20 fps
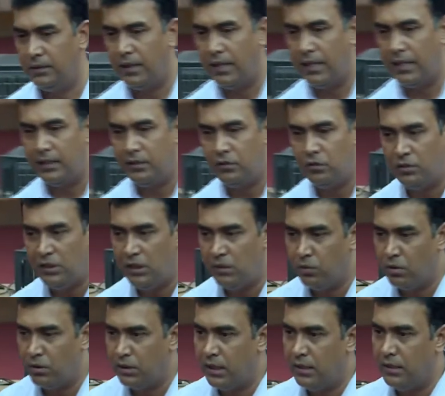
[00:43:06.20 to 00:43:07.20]
and you
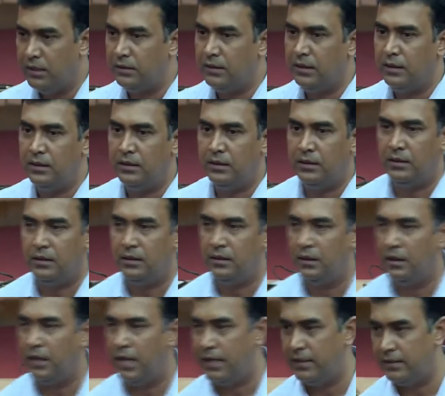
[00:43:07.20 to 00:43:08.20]
keep on getting the
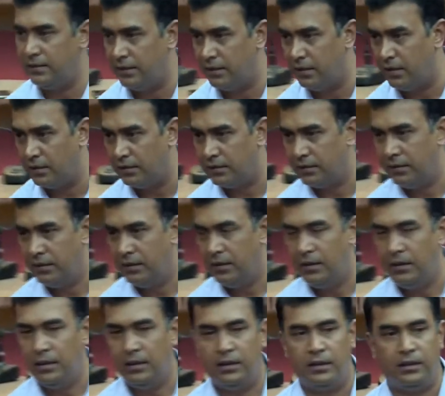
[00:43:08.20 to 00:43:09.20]
light signals.
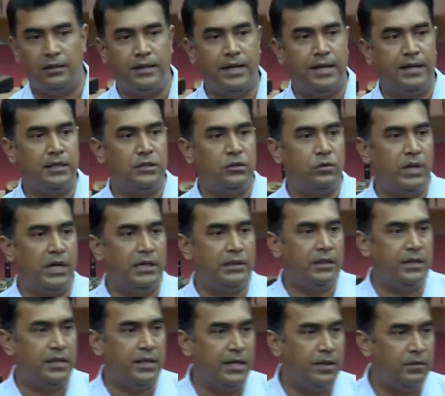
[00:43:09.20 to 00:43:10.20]
That is why
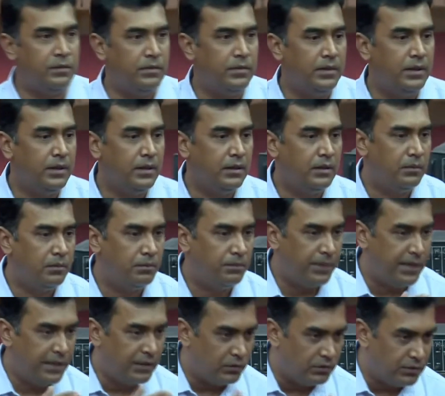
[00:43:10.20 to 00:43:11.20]
the name
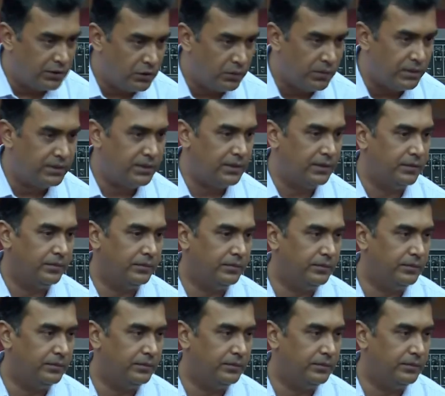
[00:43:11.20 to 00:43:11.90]
pyrosequencing.